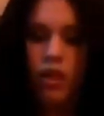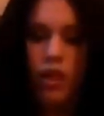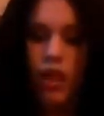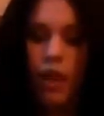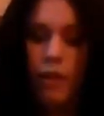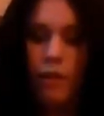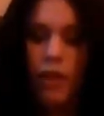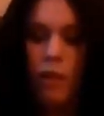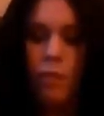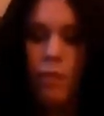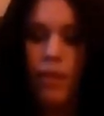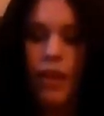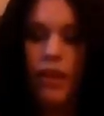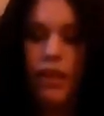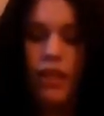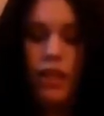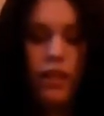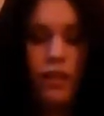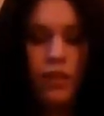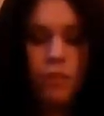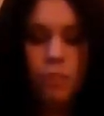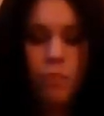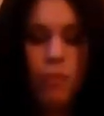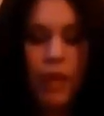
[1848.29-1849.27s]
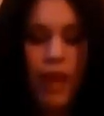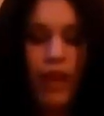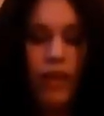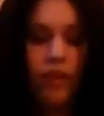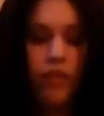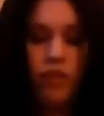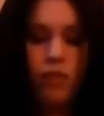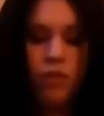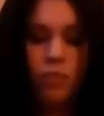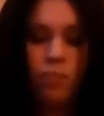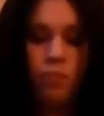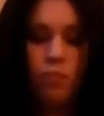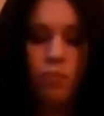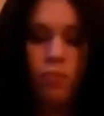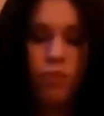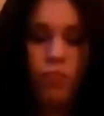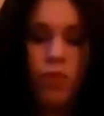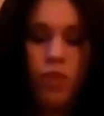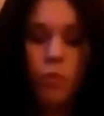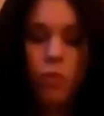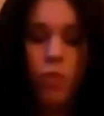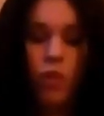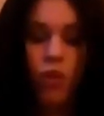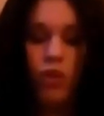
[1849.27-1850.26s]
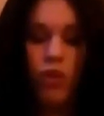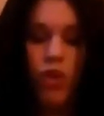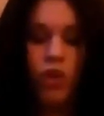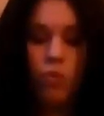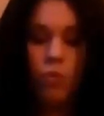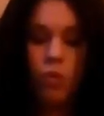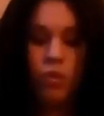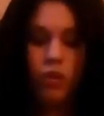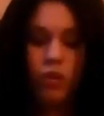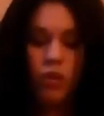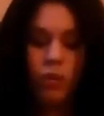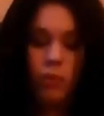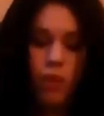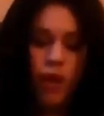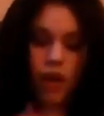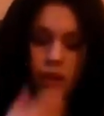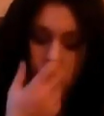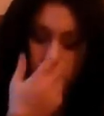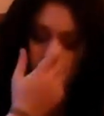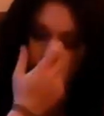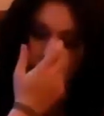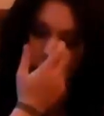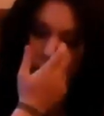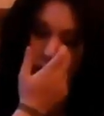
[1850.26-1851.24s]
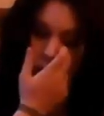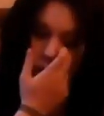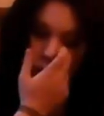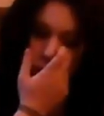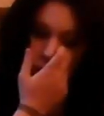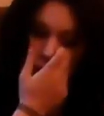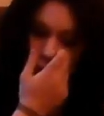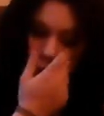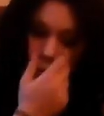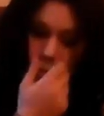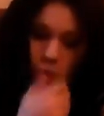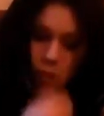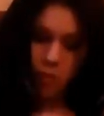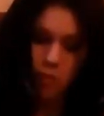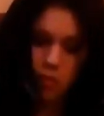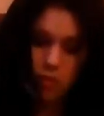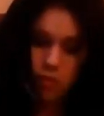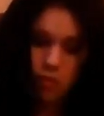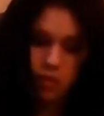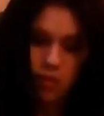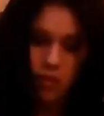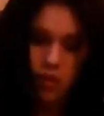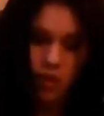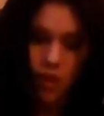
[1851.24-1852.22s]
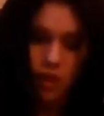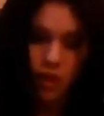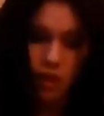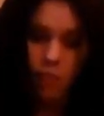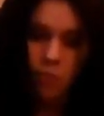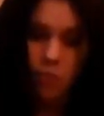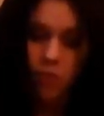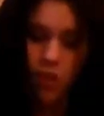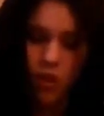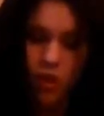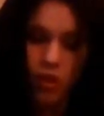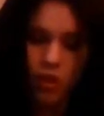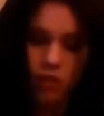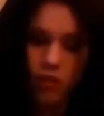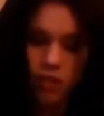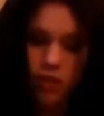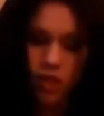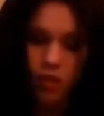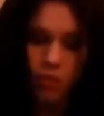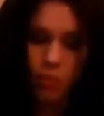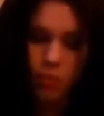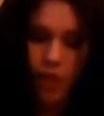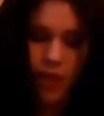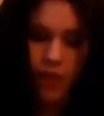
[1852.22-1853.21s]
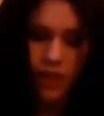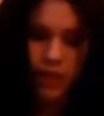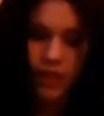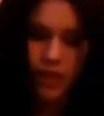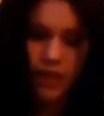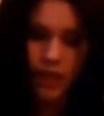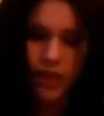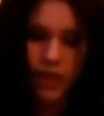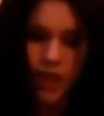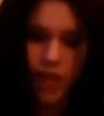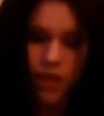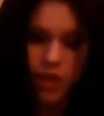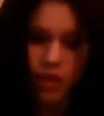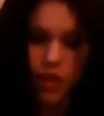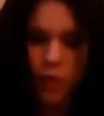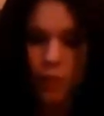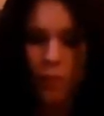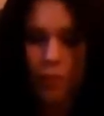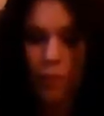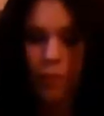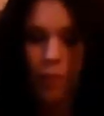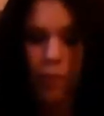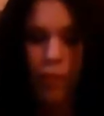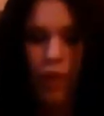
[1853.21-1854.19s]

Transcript: You can make this as big or as small as you want as well, which is always a bonus as you do in the patterning stage.